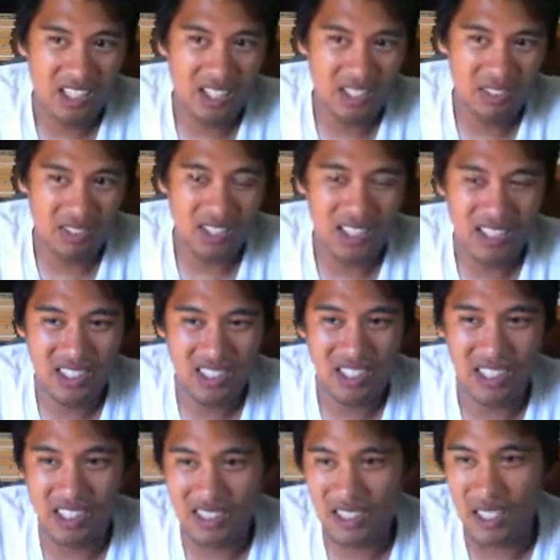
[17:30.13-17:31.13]
to
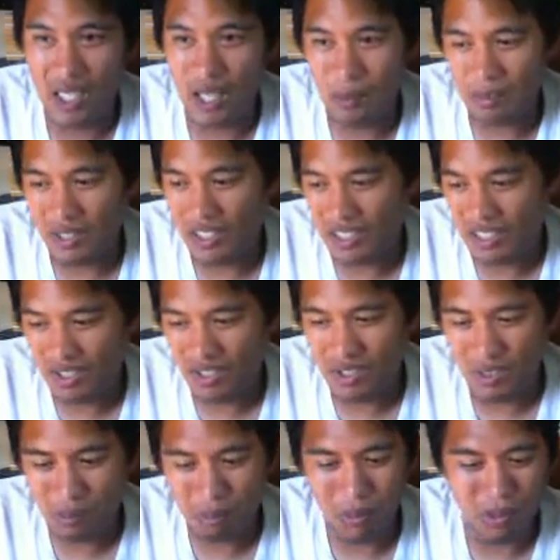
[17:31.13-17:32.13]
eventually get the stoppage.
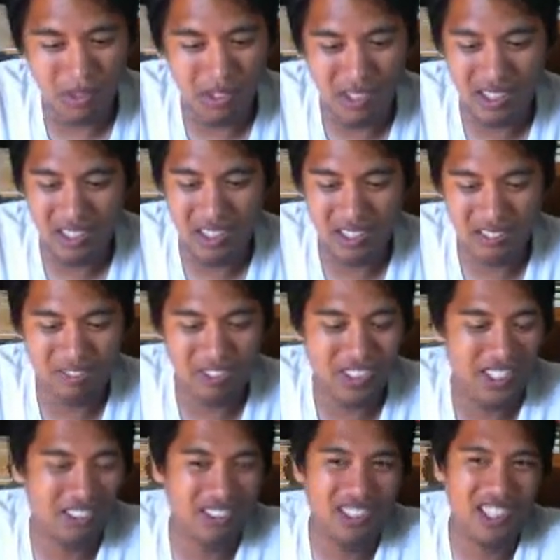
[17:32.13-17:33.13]
There's a point in the
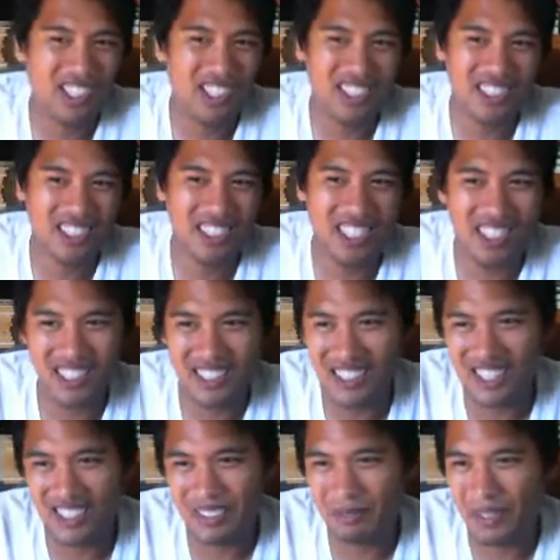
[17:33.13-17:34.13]
fight where you can just kind of
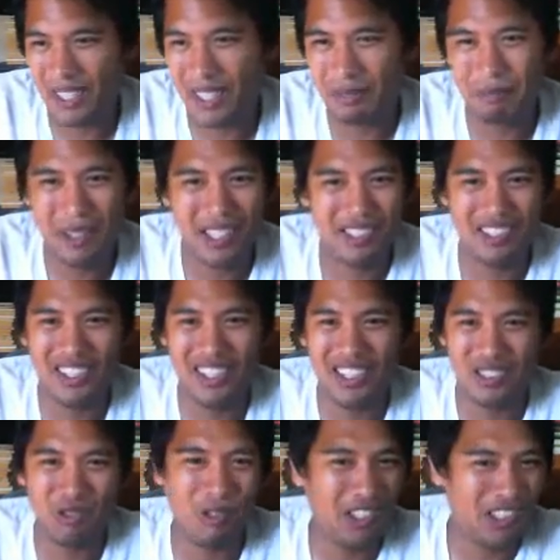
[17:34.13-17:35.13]
tell, man, Mir
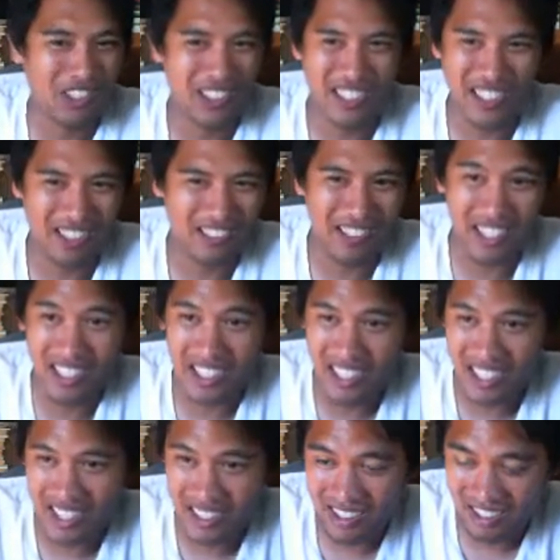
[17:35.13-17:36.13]
is wilting
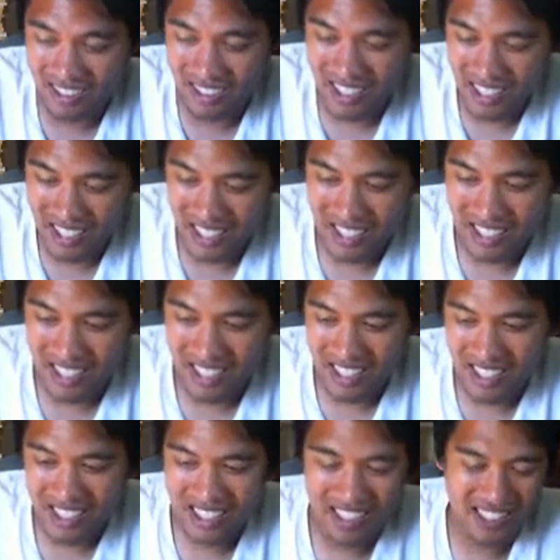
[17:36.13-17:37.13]
right now.
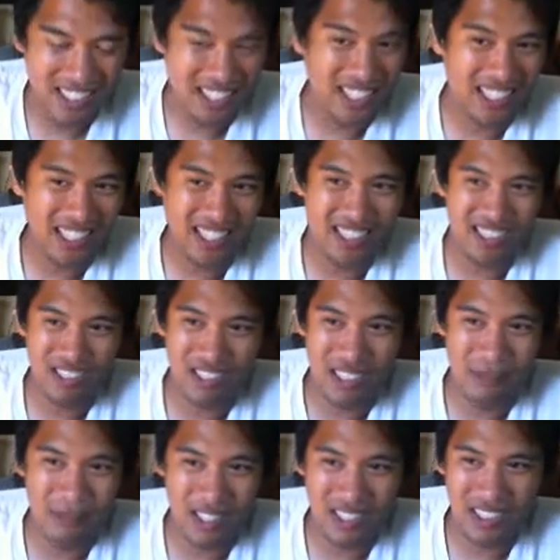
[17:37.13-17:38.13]
And yeah, he
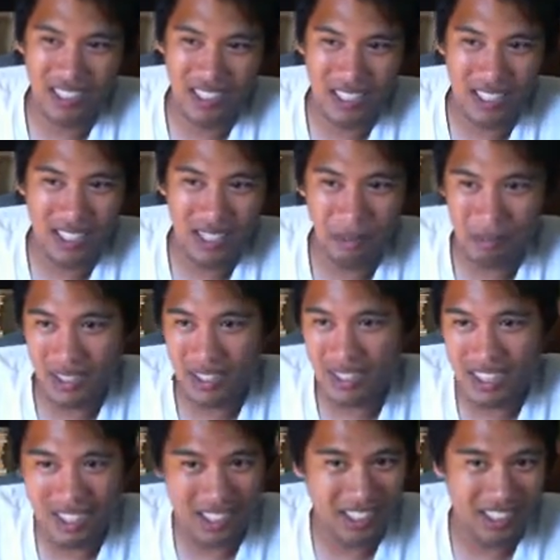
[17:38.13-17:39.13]
dropped like a sack of
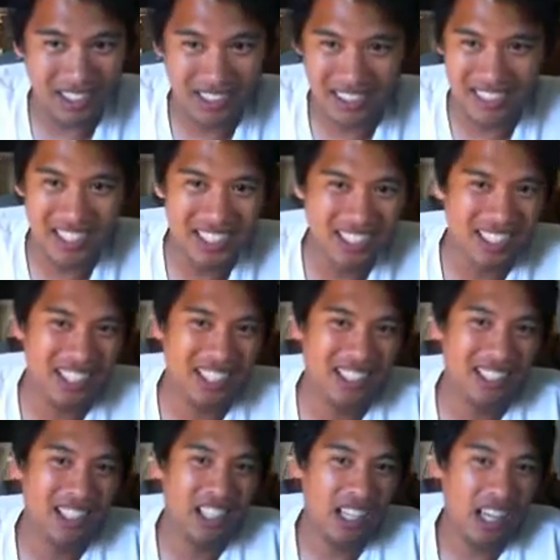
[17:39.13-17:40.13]
potatoes, you
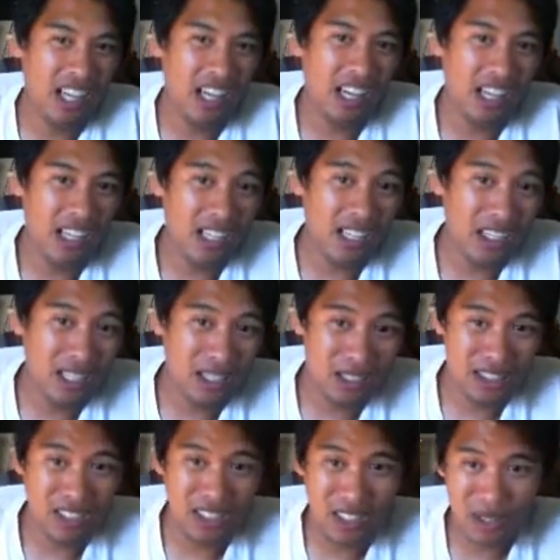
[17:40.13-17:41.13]
know.
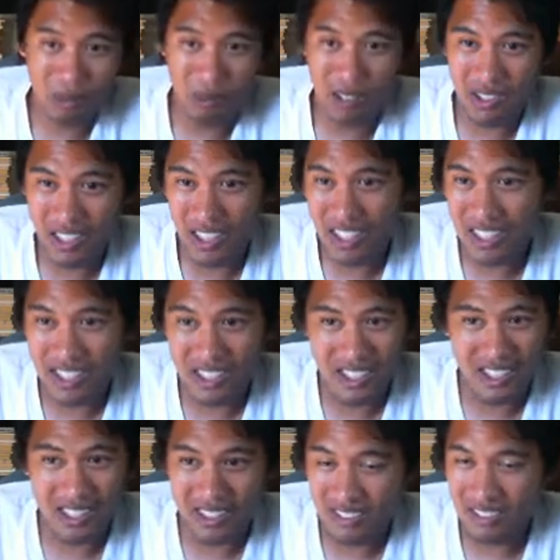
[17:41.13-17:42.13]
Uh, Josh Barnett,
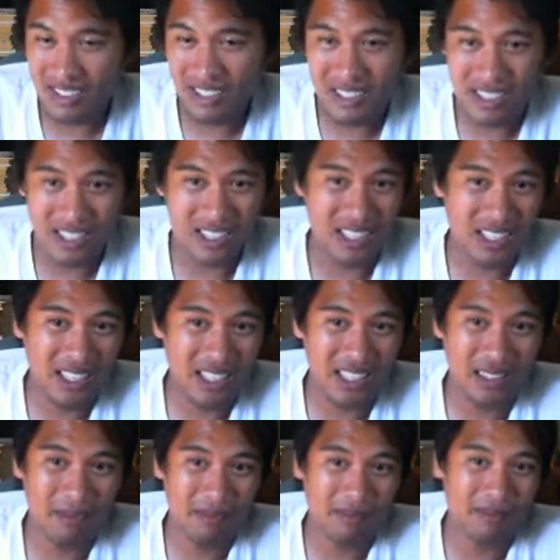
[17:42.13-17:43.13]
you know,
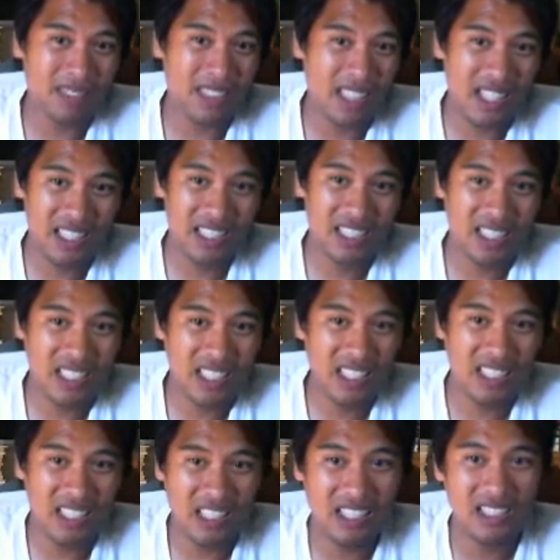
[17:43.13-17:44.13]
uh, I think
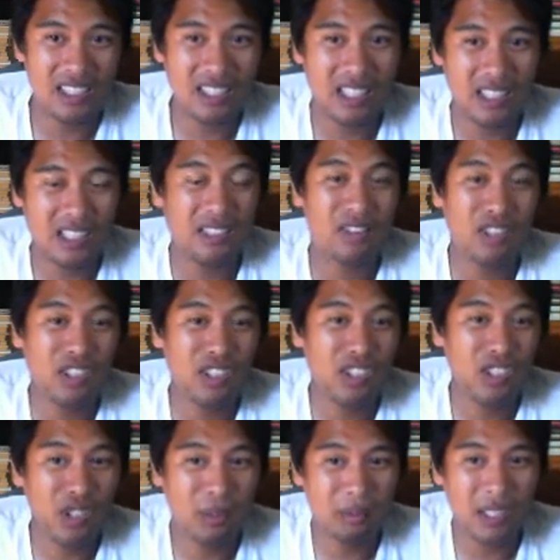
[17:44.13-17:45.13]
he gets like a
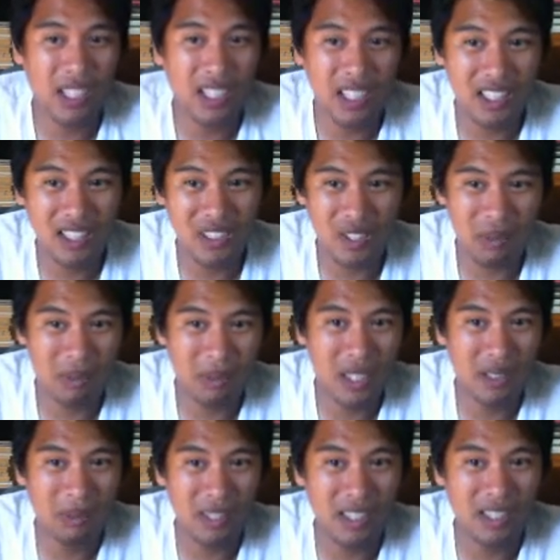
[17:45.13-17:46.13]
Werdum next, or
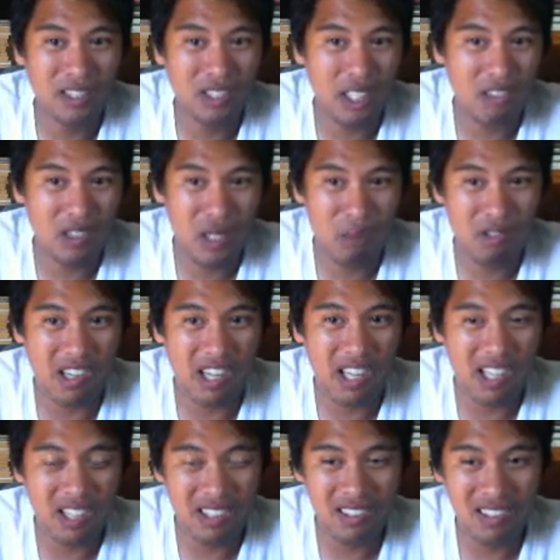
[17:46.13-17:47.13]
maybe Travis
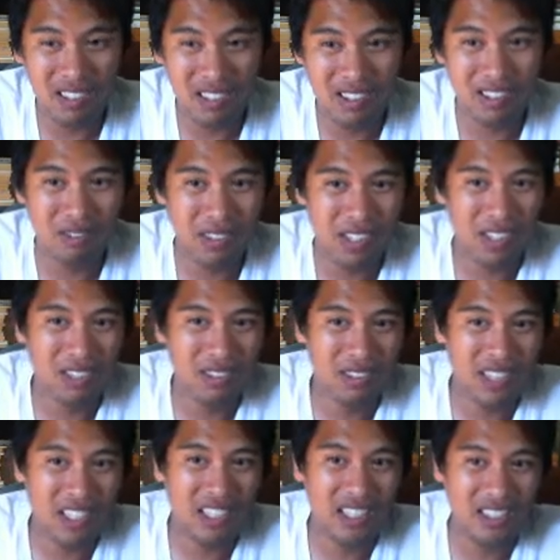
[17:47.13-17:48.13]
Browne, or the
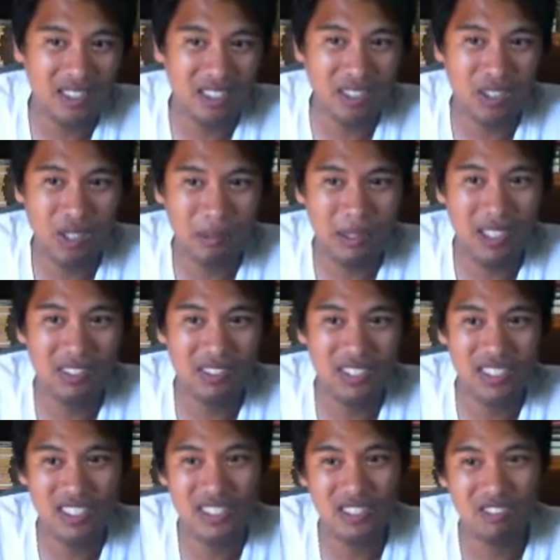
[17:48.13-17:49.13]
winner, Daniel Cormier
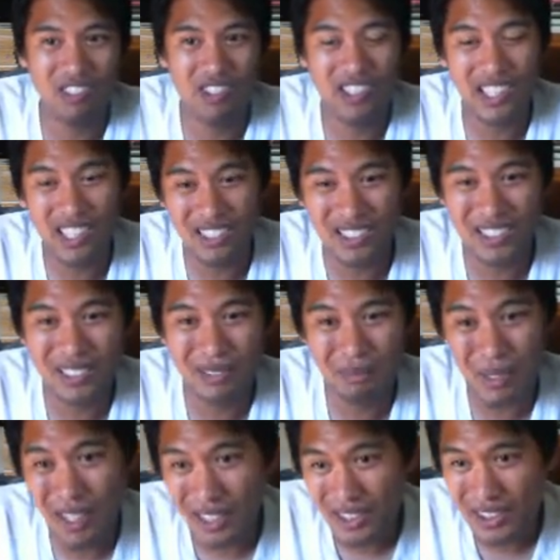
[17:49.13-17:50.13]
versus Roy
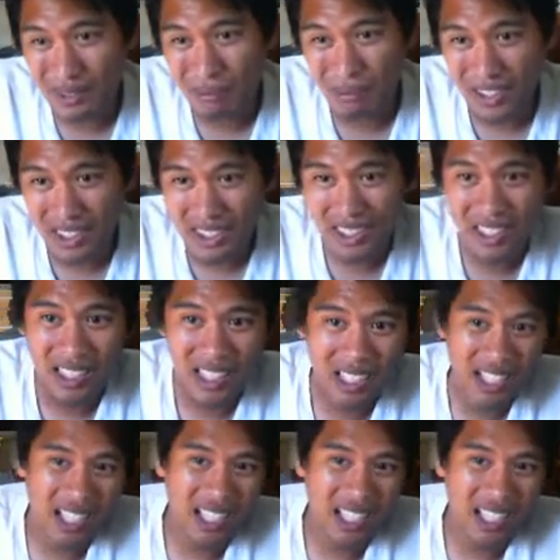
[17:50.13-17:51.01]
Nelson, possibly.